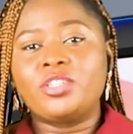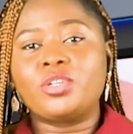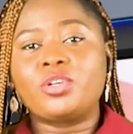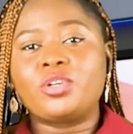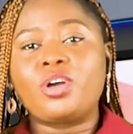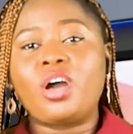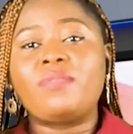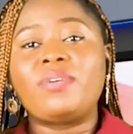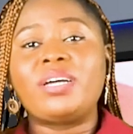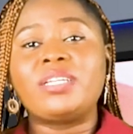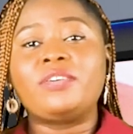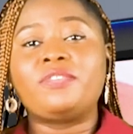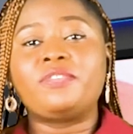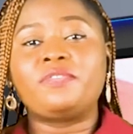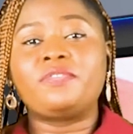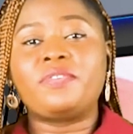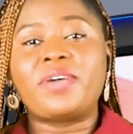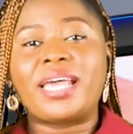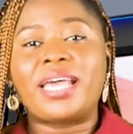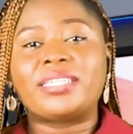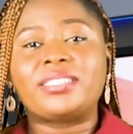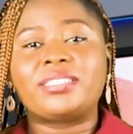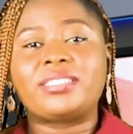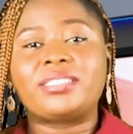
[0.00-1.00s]
to cover the
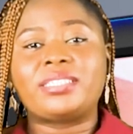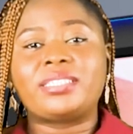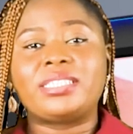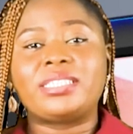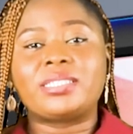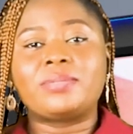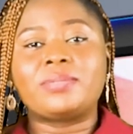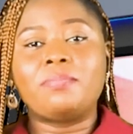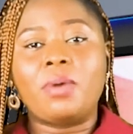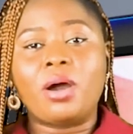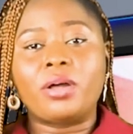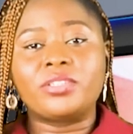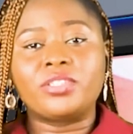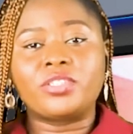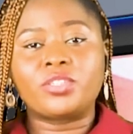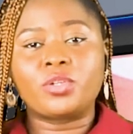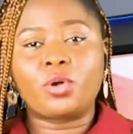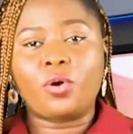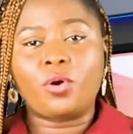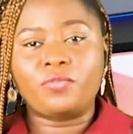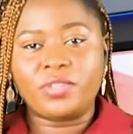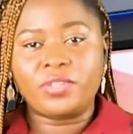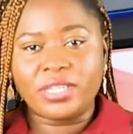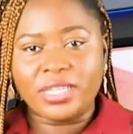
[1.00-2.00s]
first 6 months
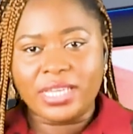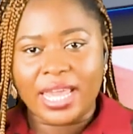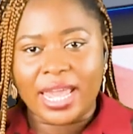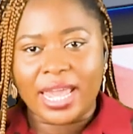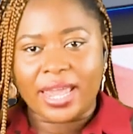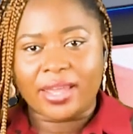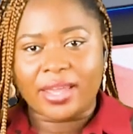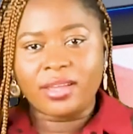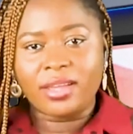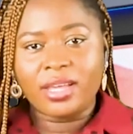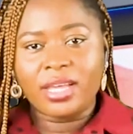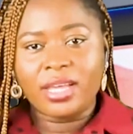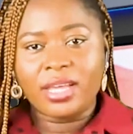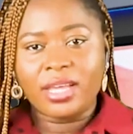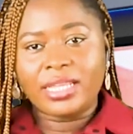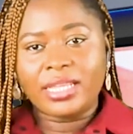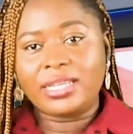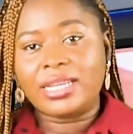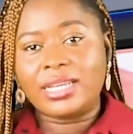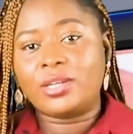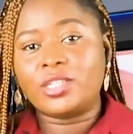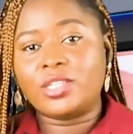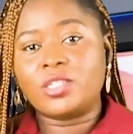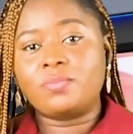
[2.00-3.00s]
of the year. The
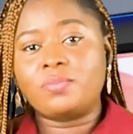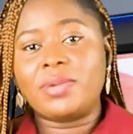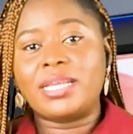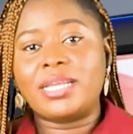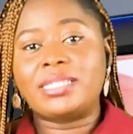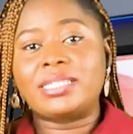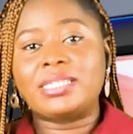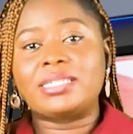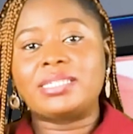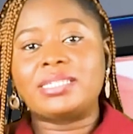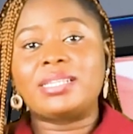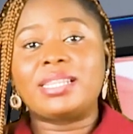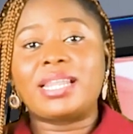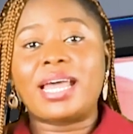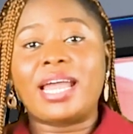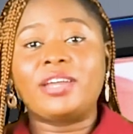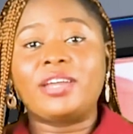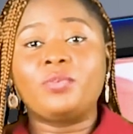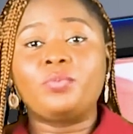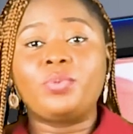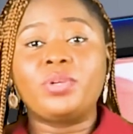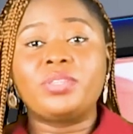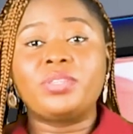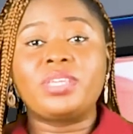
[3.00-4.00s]
announcement is in
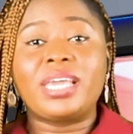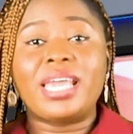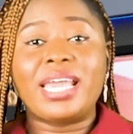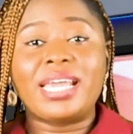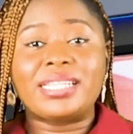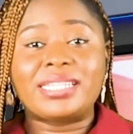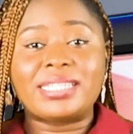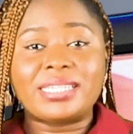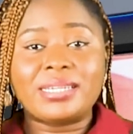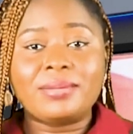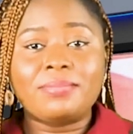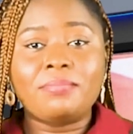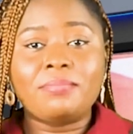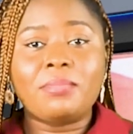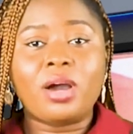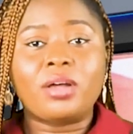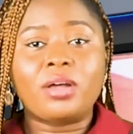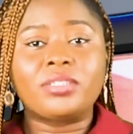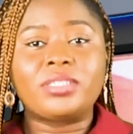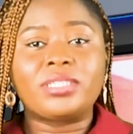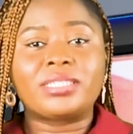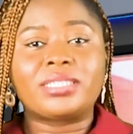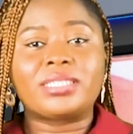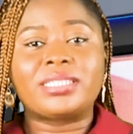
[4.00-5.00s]
line with the
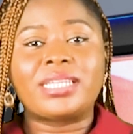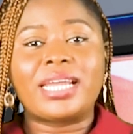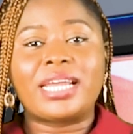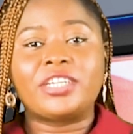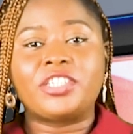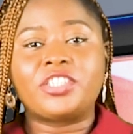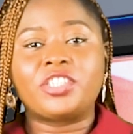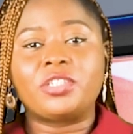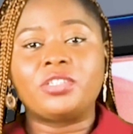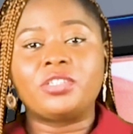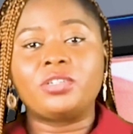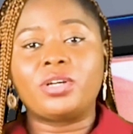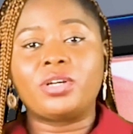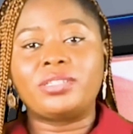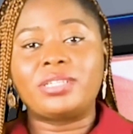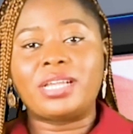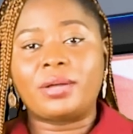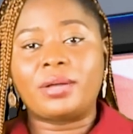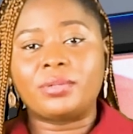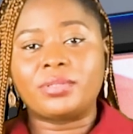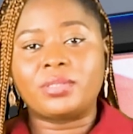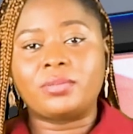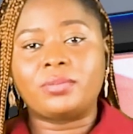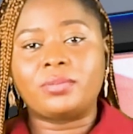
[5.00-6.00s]
18-month extension
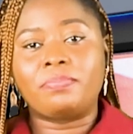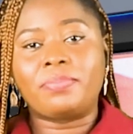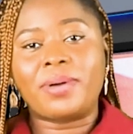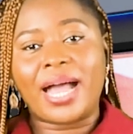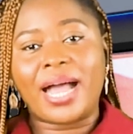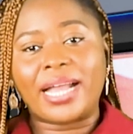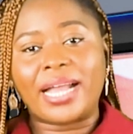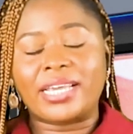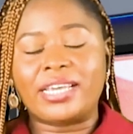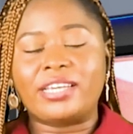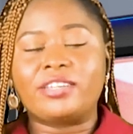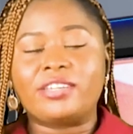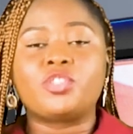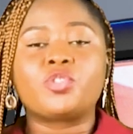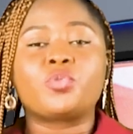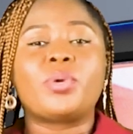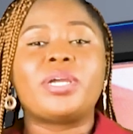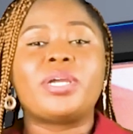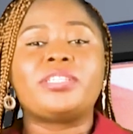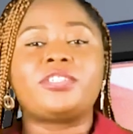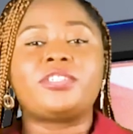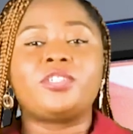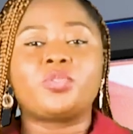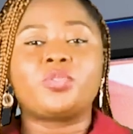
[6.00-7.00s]
announced back in
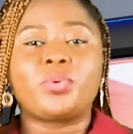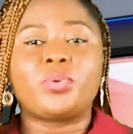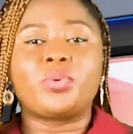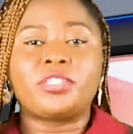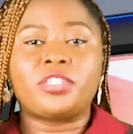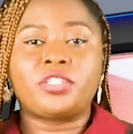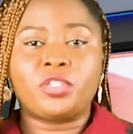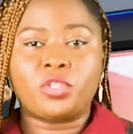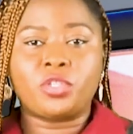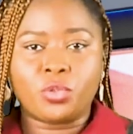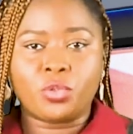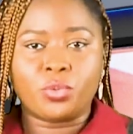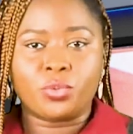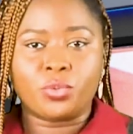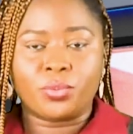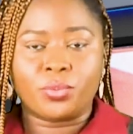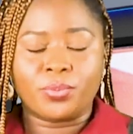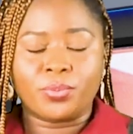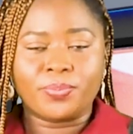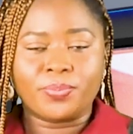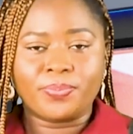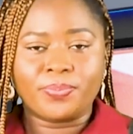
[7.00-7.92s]
2022.